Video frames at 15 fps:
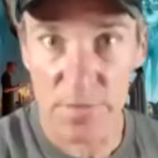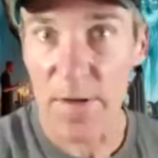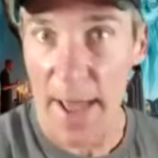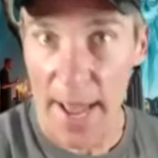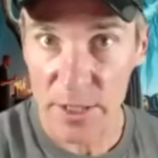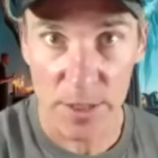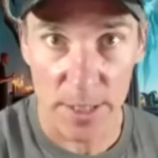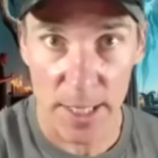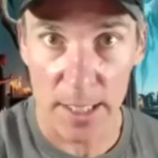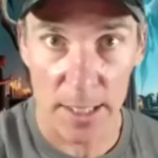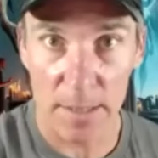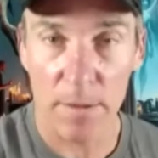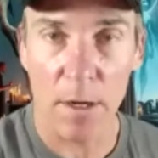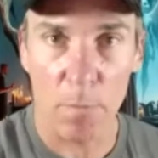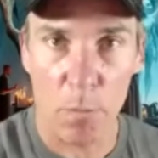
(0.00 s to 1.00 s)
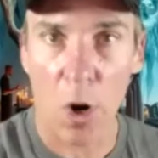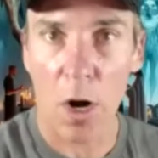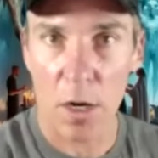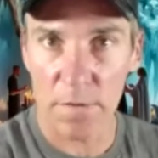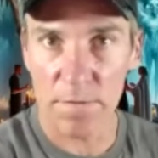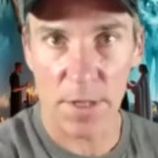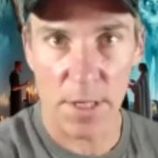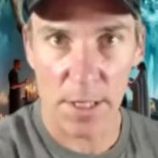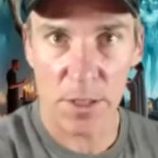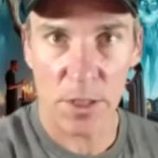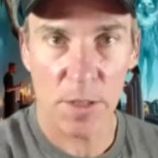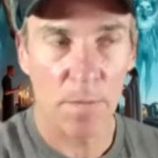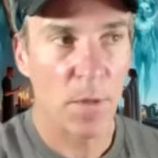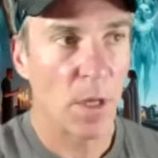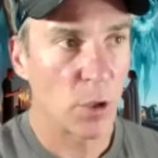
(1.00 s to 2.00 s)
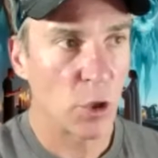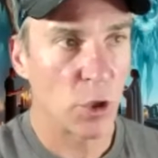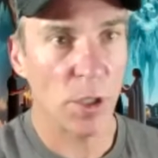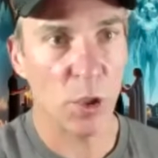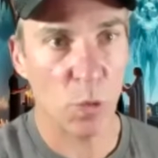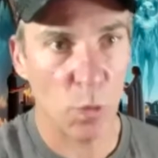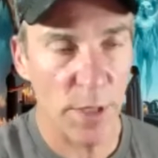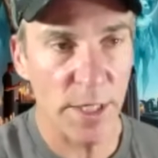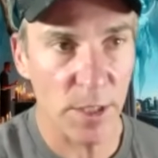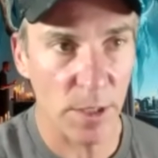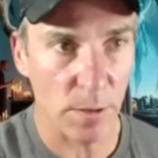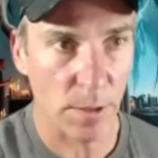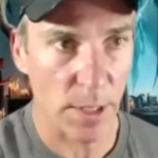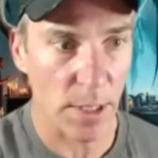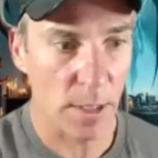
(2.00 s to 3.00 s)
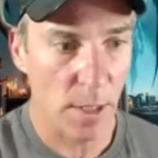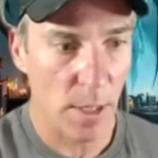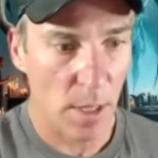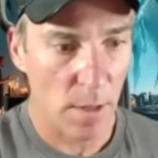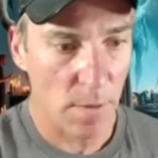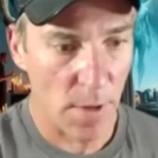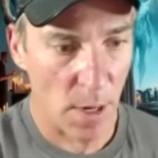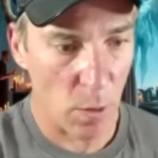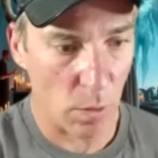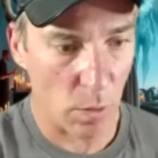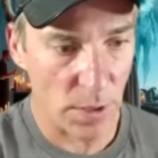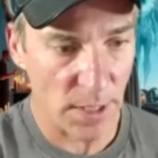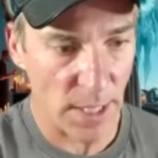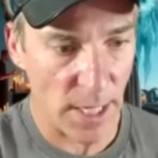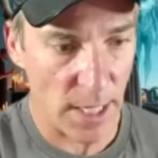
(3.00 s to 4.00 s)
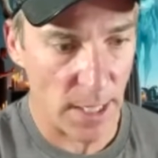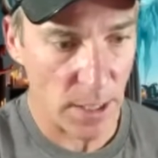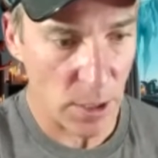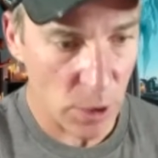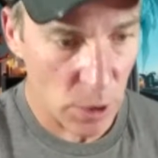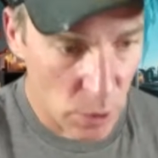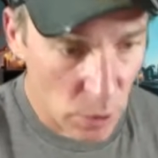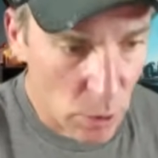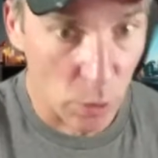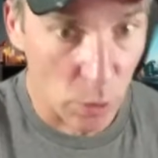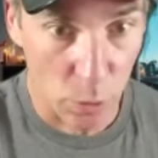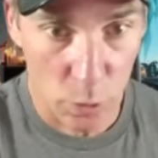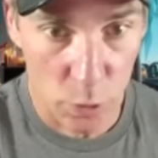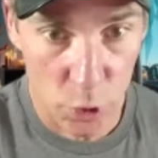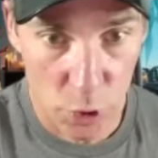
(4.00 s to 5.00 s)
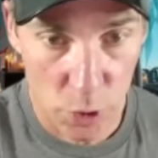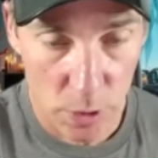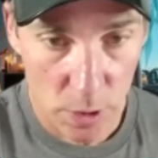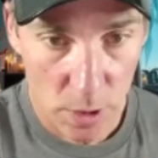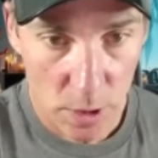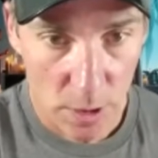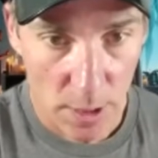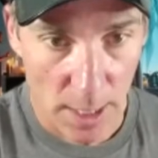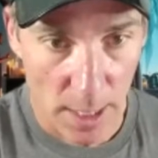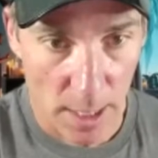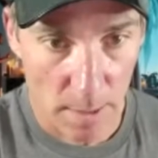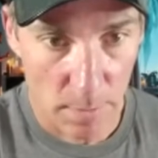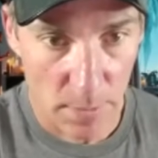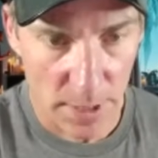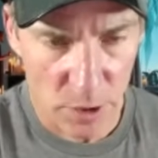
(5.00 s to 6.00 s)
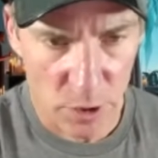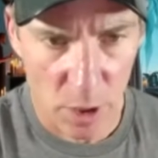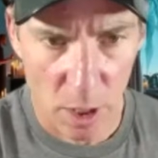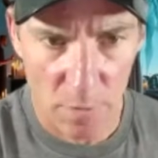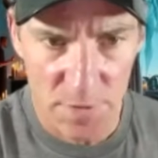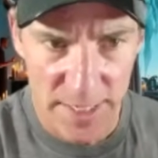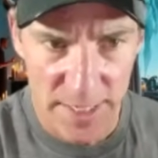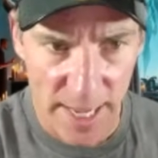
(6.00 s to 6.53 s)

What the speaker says: fascinating, a part of this, just recently, there was a huge, it's called the